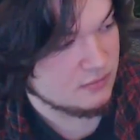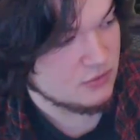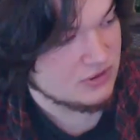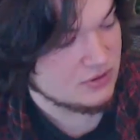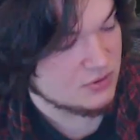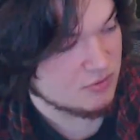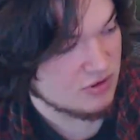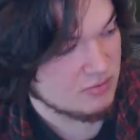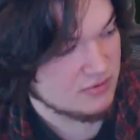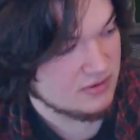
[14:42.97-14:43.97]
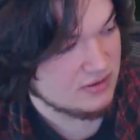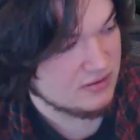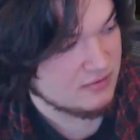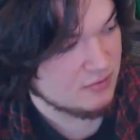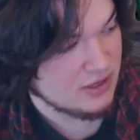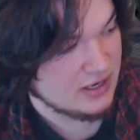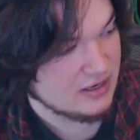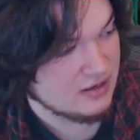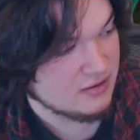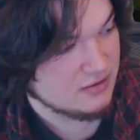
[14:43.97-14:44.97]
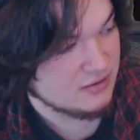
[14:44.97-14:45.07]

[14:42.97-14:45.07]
Wants to scribble? Why?